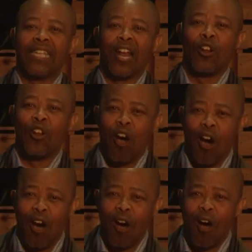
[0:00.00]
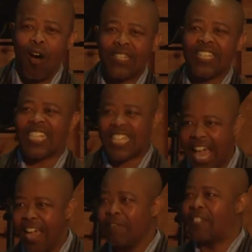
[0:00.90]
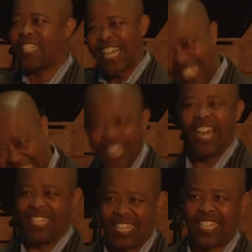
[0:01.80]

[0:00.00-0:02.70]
the Lord saves the sinners.